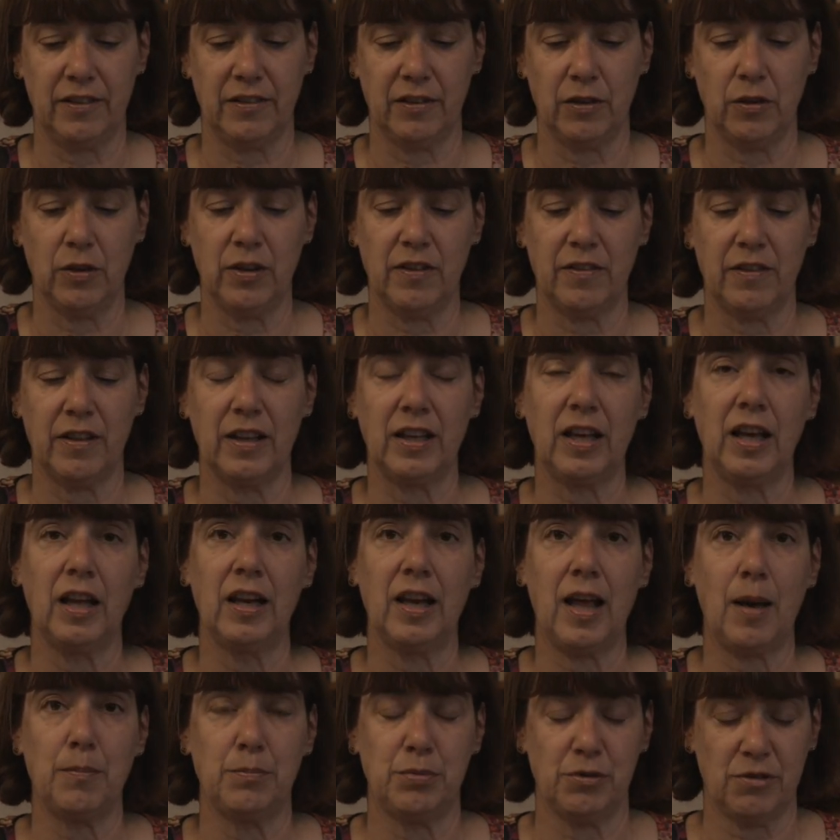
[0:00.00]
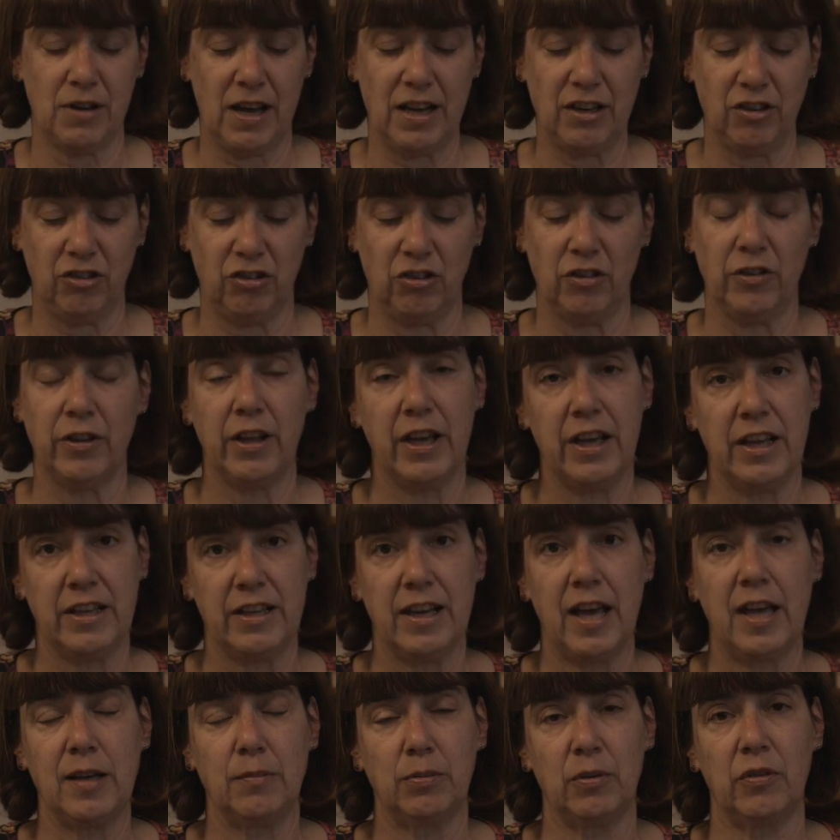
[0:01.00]
So it's the collaboration that
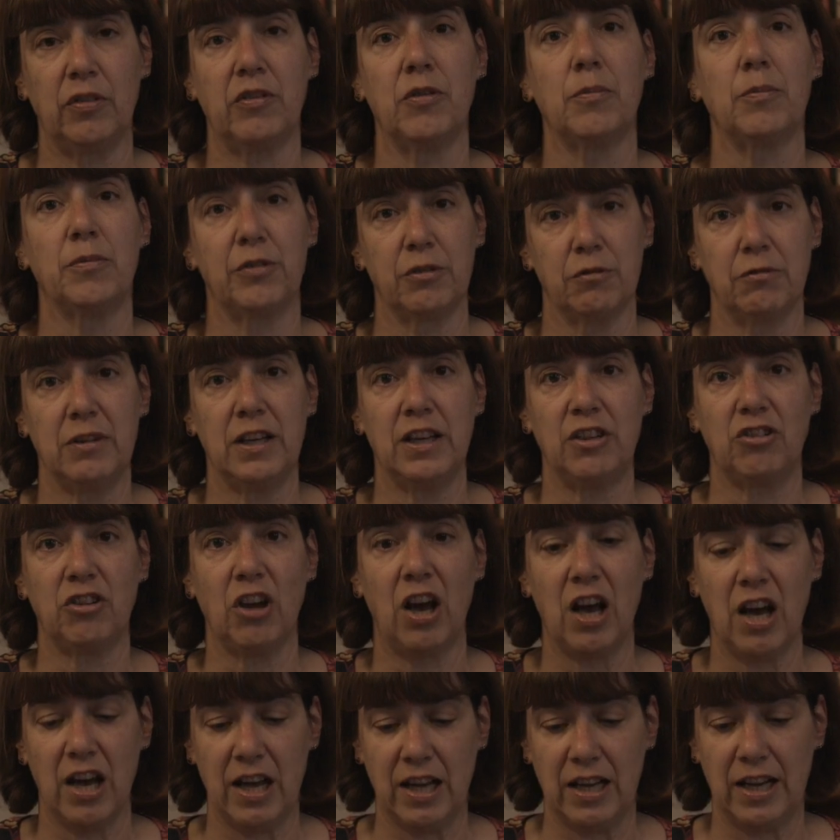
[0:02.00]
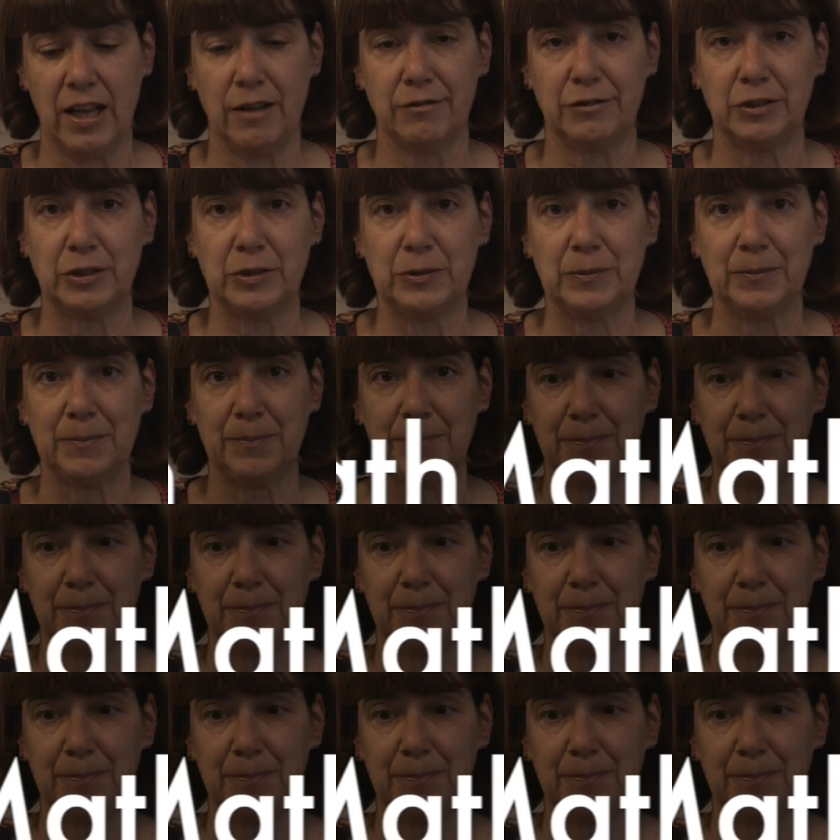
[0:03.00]
enables them to reach a higher level.